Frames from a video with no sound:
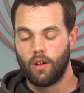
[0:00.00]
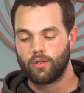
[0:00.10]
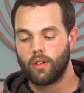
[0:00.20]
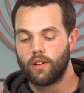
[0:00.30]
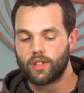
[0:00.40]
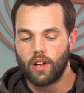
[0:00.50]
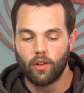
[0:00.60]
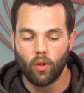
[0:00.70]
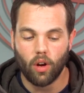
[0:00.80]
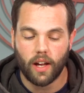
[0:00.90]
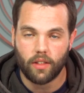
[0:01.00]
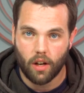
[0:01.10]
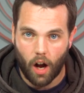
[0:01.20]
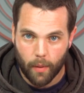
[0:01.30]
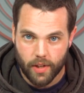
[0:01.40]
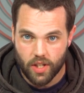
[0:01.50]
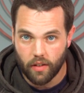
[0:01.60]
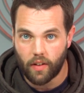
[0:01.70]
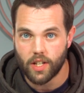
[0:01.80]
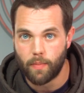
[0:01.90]
So there's another look at the Cockpit
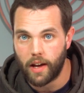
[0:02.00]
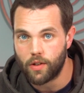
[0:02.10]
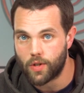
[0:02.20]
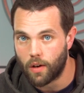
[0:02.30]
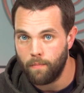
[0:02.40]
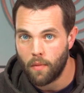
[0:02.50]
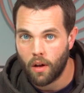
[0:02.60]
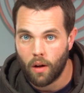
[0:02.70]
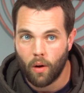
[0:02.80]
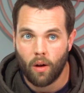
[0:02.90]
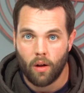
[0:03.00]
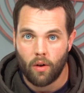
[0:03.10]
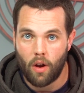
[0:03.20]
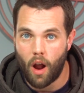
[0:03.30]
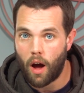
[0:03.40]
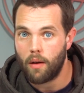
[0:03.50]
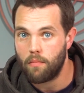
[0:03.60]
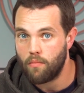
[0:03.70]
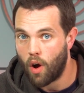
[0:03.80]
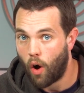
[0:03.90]
ZFS Manager. Not
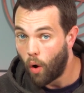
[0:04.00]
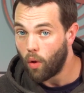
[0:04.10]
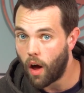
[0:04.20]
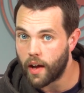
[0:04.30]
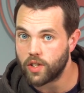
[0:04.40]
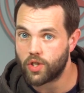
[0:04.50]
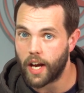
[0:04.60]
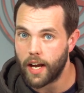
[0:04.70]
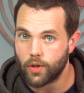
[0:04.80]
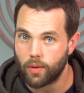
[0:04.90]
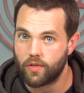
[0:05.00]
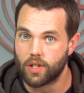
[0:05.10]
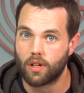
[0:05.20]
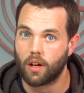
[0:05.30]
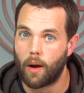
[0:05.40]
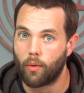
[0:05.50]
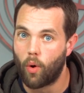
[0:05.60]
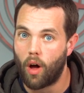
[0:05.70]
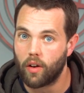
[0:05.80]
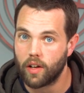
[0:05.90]
a whole lot has changed. We've just had a couple
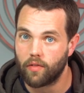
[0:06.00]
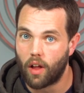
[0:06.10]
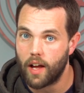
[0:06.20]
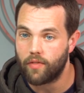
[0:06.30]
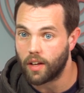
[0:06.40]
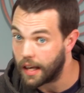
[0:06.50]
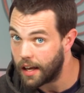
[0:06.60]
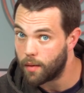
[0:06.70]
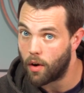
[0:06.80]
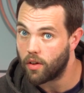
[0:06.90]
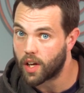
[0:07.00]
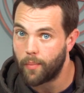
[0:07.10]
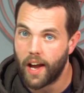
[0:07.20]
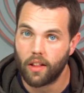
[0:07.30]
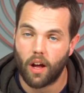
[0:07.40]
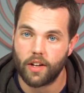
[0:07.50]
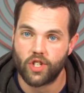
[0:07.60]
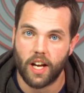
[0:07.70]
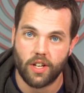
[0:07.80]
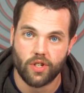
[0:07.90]
quality of life and get them out of the command line
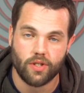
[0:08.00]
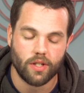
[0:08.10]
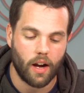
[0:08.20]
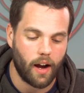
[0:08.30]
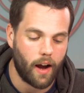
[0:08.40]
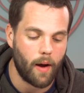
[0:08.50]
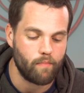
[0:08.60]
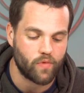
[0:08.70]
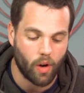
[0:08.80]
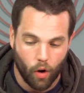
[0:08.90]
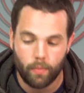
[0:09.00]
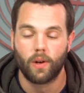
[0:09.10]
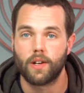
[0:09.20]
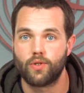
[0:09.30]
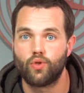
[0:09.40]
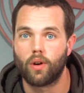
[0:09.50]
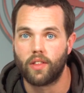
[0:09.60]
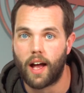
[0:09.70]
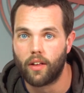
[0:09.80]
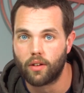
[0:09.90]
changes. So I hope you guys
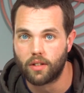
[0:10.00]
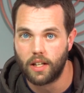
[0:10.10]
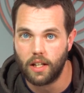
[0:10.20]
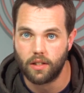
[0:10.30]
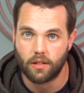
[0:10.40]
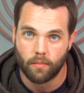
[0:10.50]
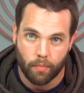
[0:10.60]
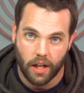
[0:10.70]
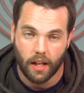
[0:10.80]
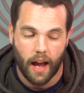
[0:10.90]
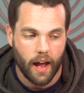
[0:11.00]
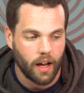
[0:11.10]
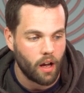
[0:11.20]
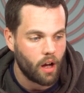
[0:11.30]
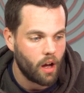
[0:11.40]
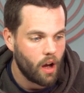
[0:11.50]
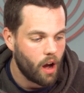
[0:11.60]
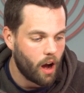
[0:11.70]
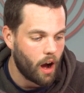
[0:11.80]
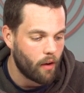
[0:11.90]
enjoyed that little tease peek at it.
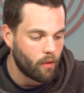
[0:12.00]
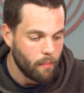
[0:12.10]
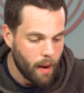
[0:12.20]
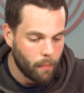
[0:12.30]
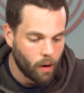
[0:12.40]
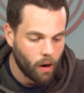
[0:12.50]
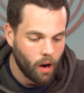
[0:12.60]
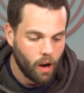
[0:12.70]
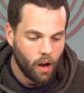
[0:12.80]
Remember,